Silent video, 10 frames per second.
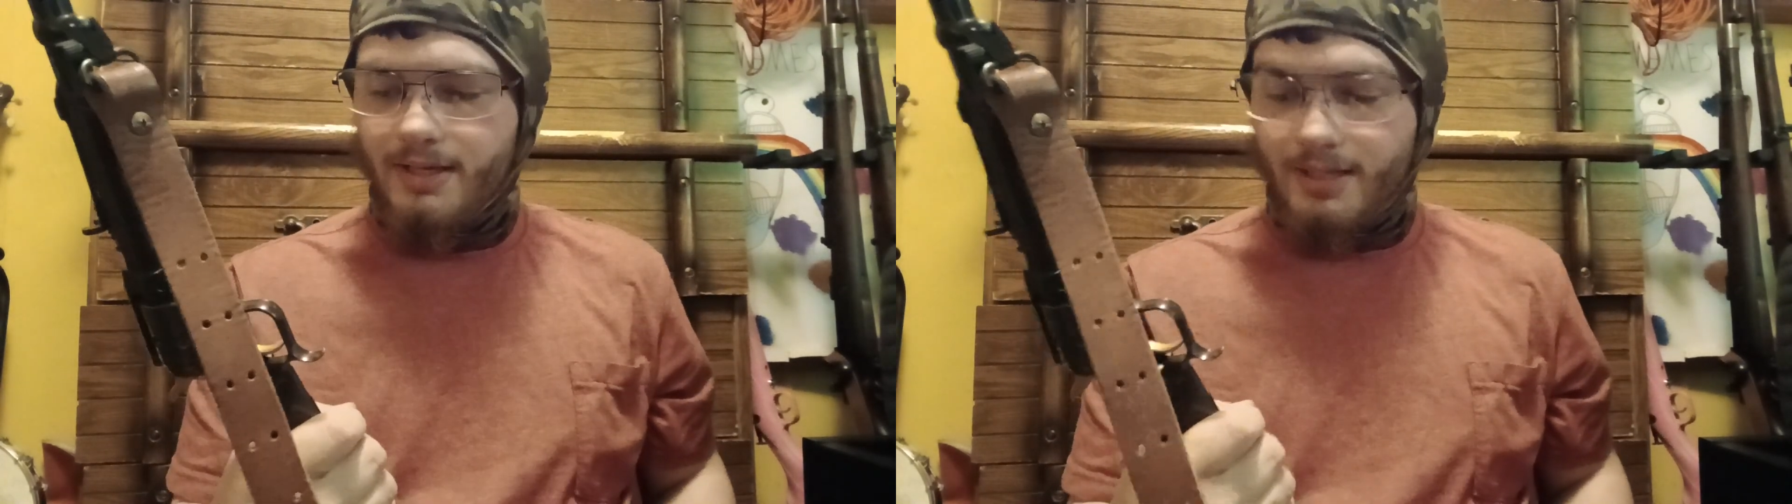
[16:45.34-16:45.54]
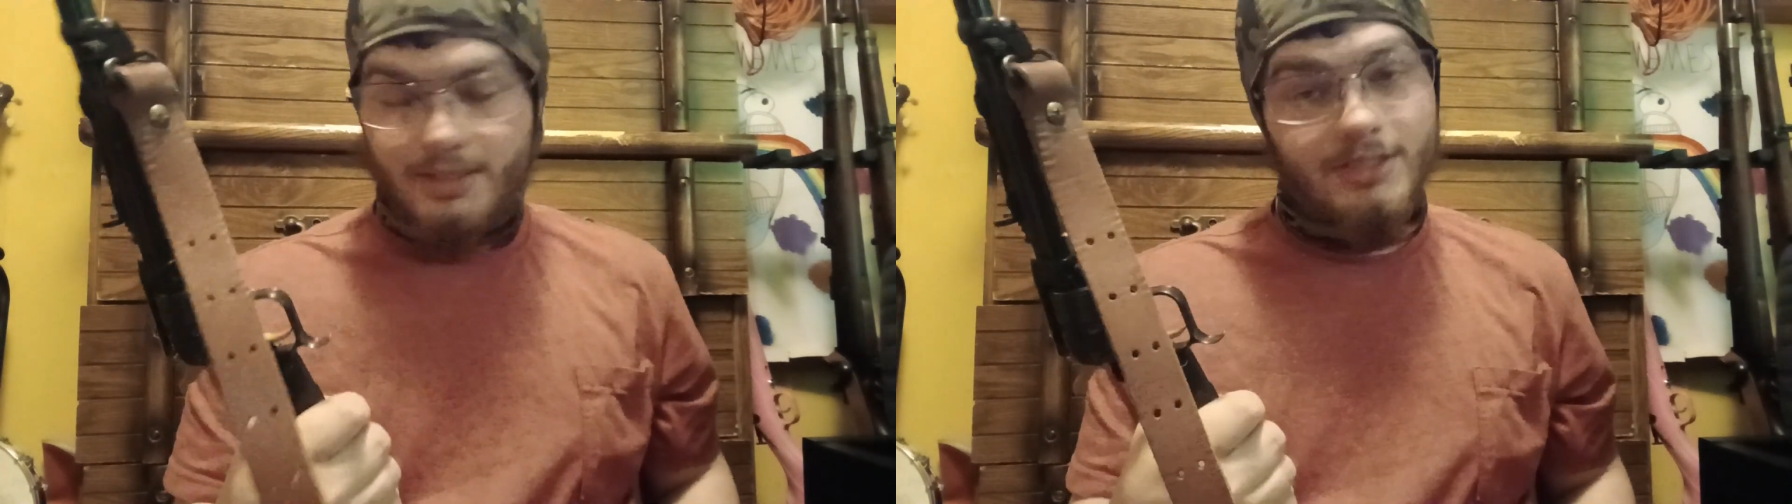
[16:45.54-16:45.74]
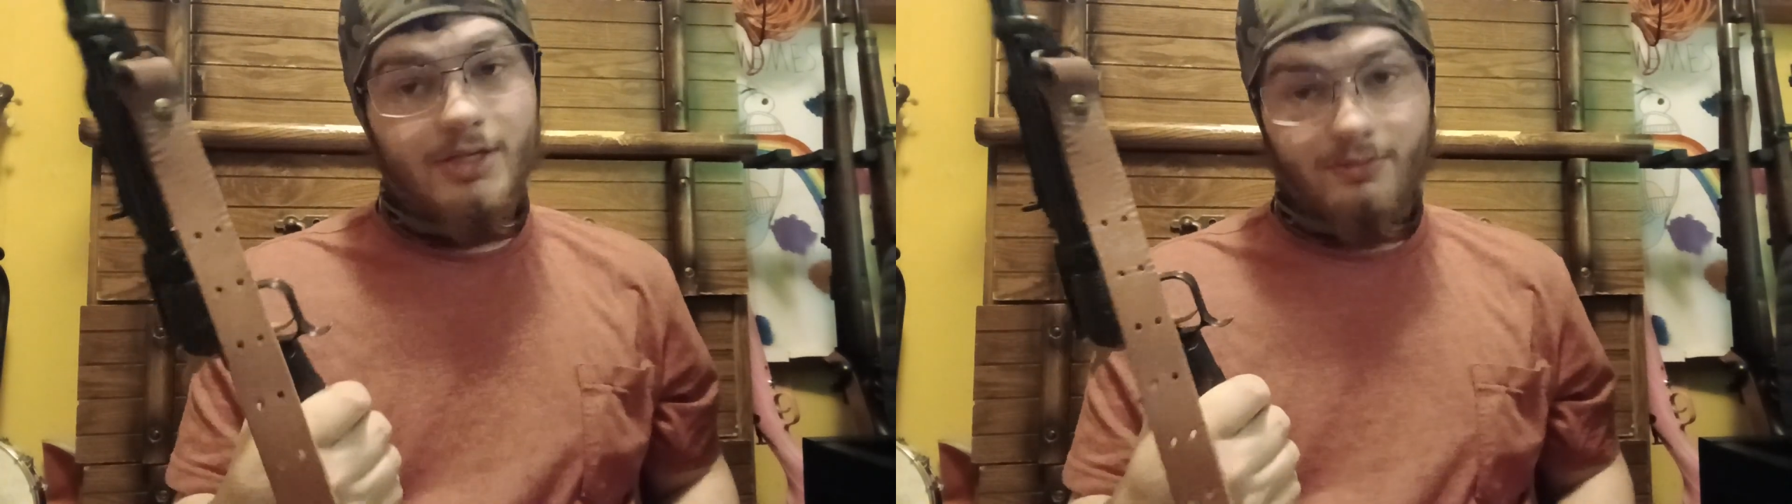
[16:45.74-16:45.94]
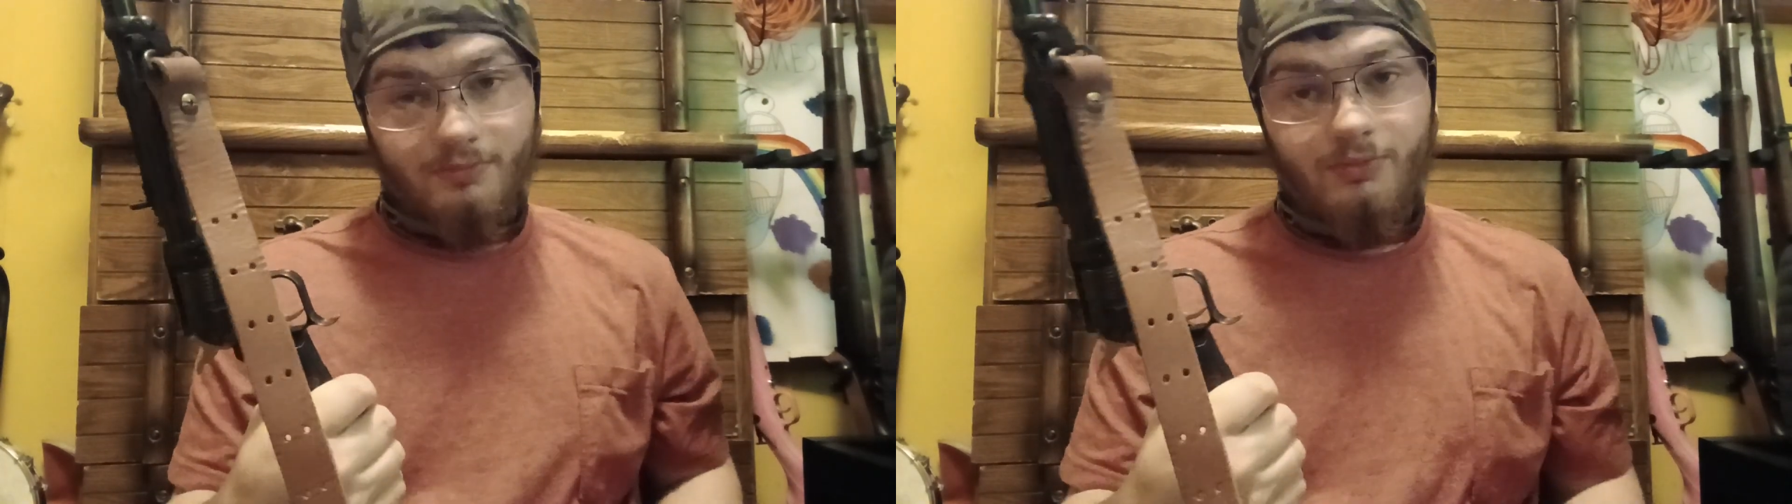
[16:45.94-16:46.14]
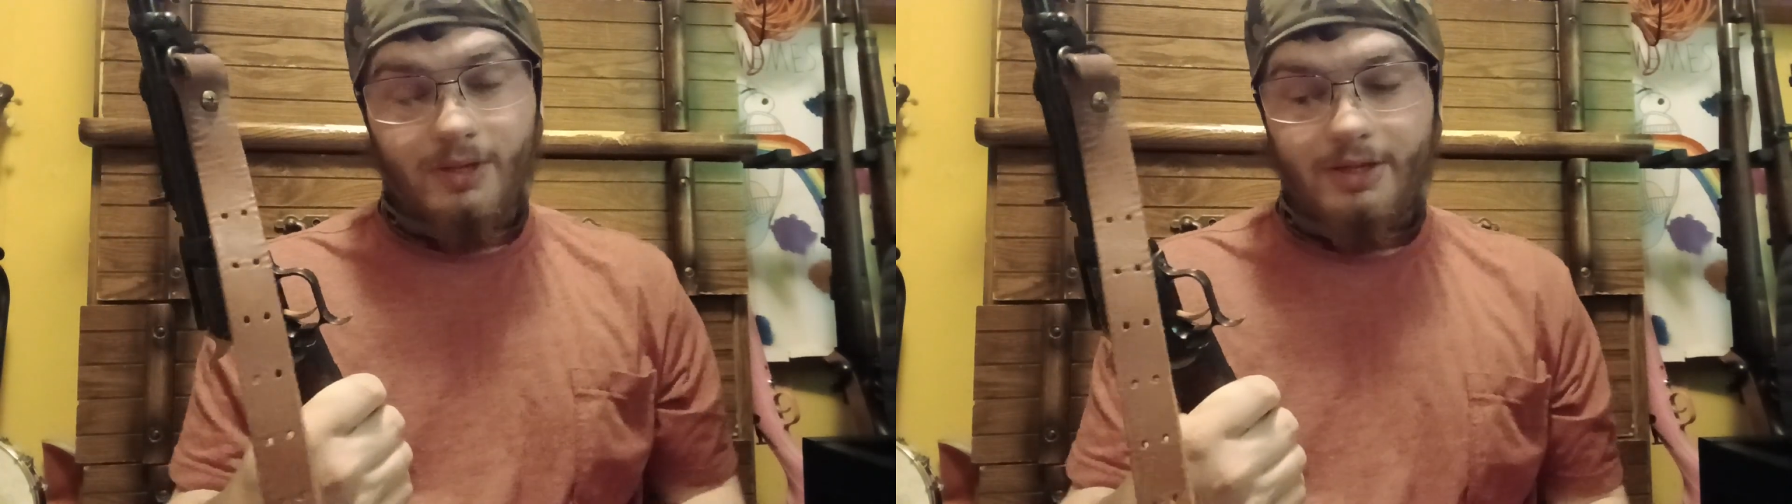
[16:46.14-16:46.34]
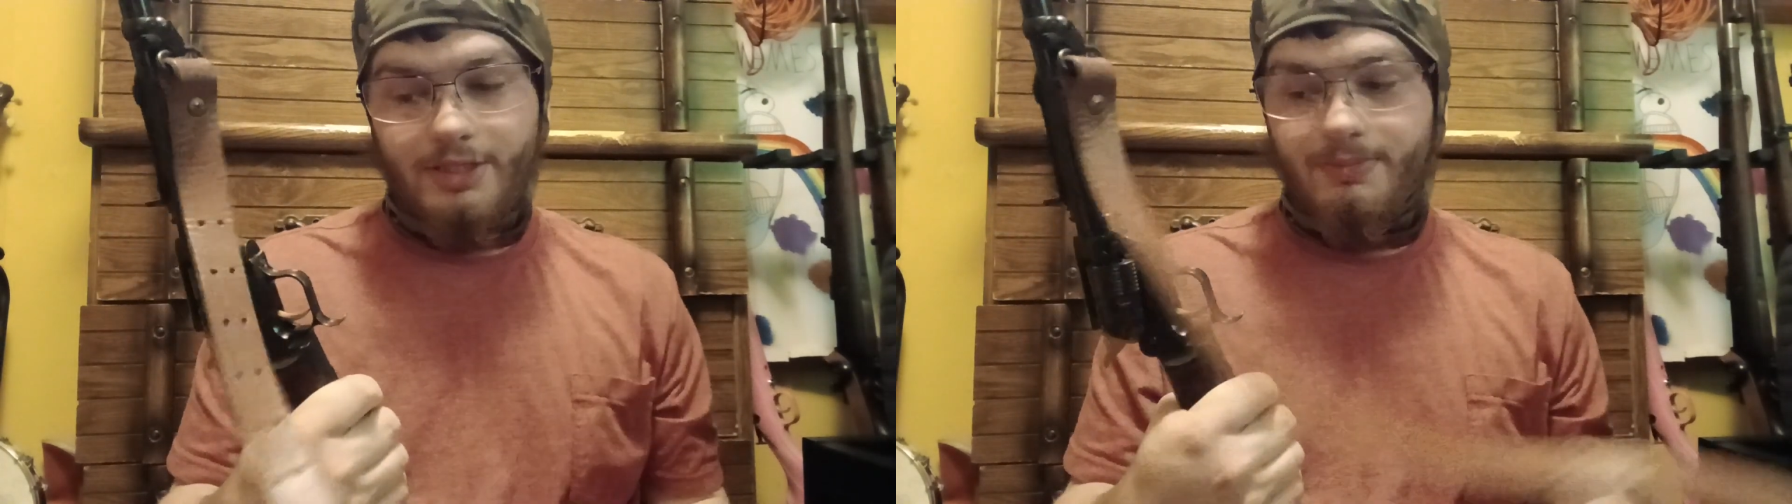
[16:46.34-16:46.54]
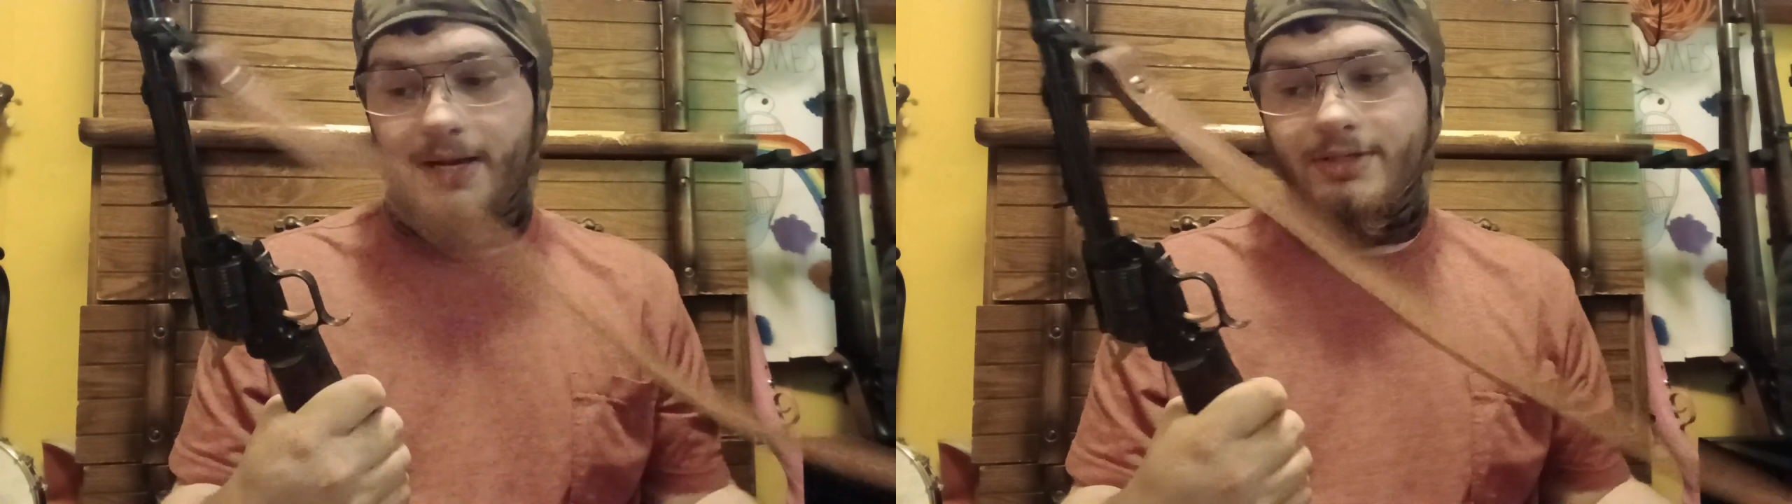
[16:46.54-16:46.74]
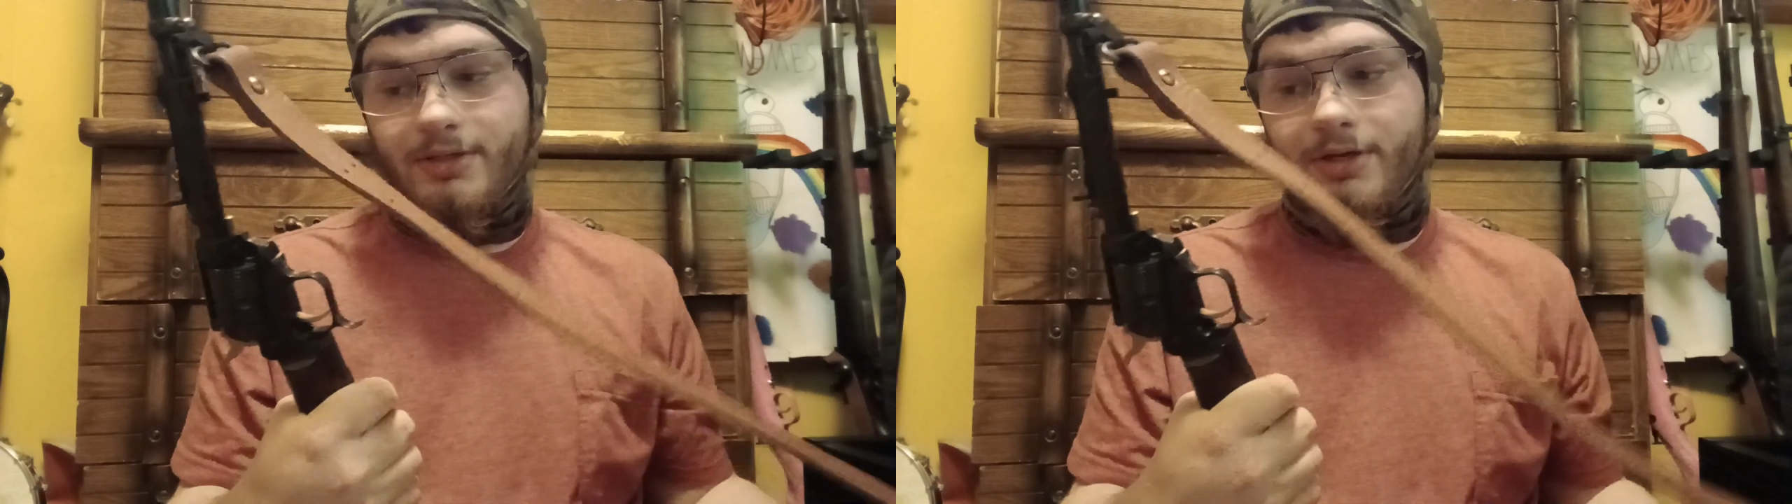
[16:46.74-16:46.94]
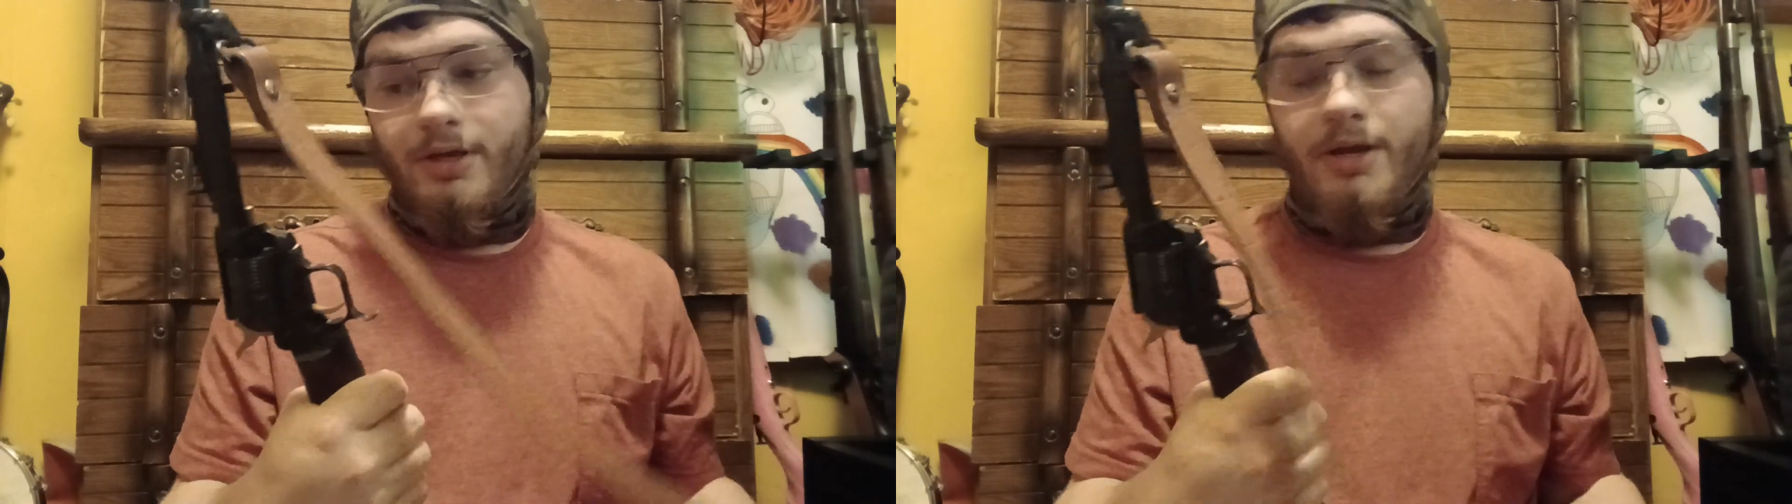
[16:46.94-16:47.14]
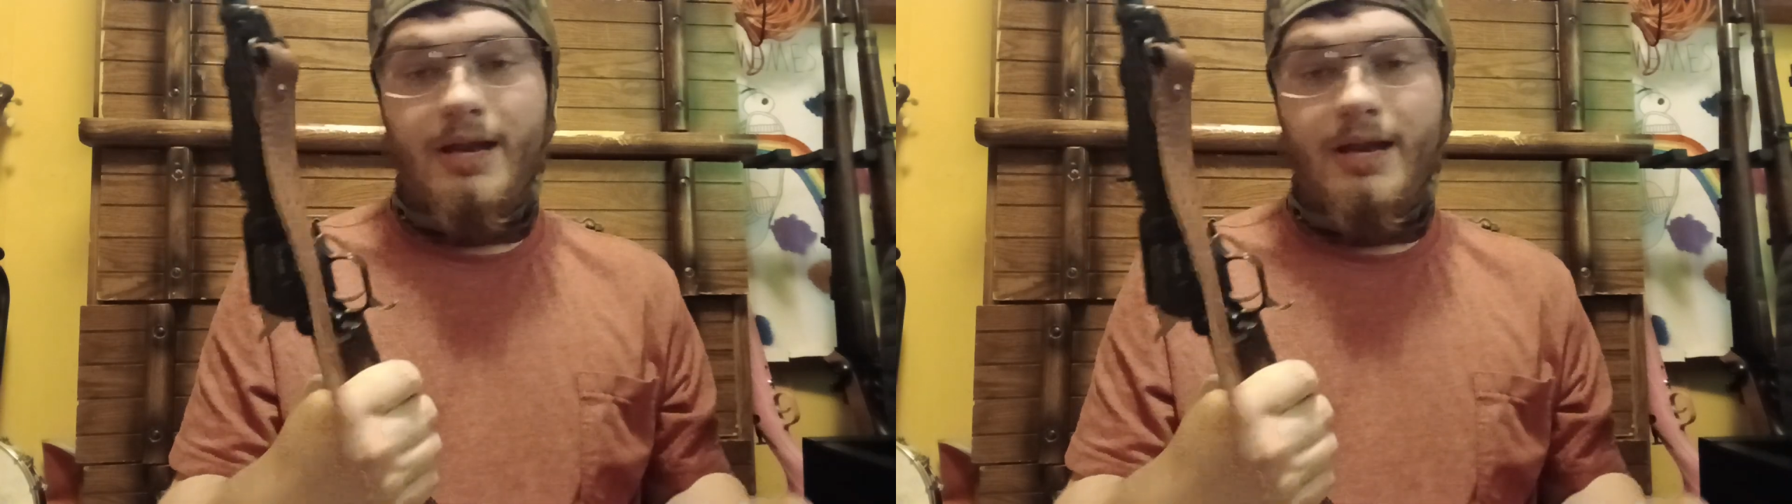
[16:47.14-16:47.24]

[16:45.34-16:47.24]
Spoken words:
This is a really surprisingly good gun.